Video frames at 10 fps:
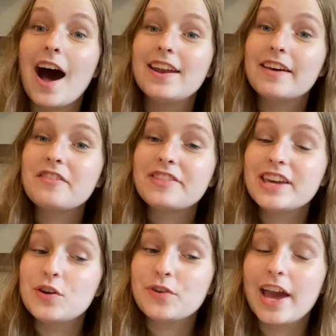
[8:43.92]
Another
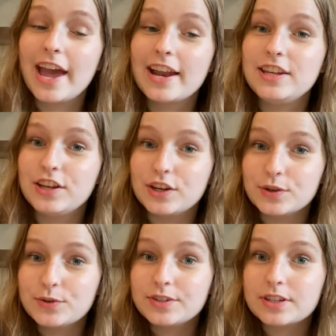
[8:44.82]
thing you can
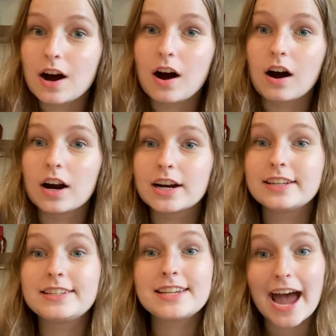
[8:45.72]
use
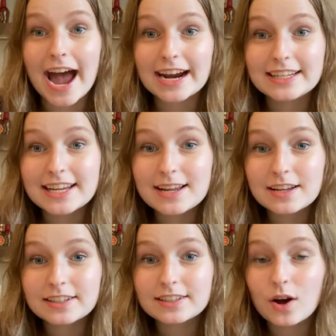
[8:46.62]
are
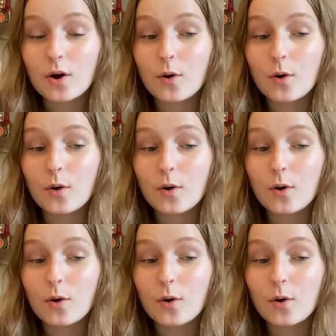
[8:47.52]
tactics